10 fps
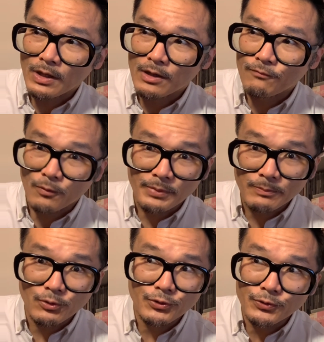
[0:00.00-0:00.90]
for
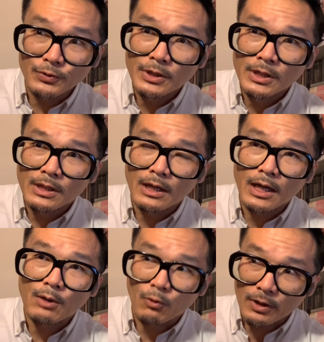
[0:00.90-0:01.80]
people who
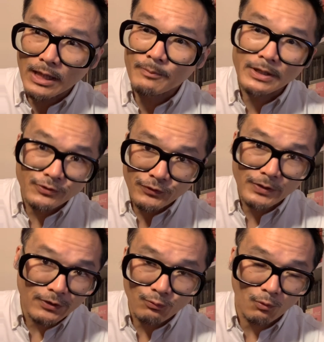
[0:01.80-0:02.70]
were coming to
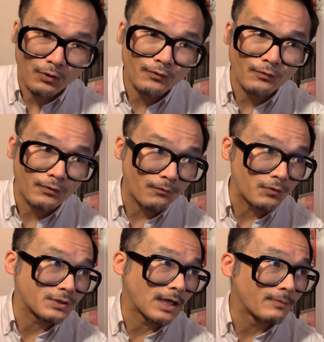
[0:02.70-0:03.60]
his works for the
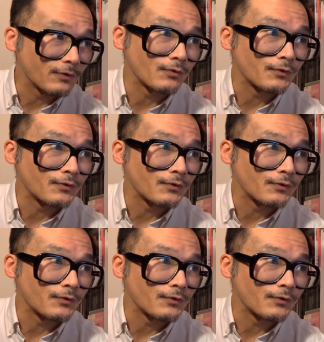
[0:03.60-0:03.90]
first time,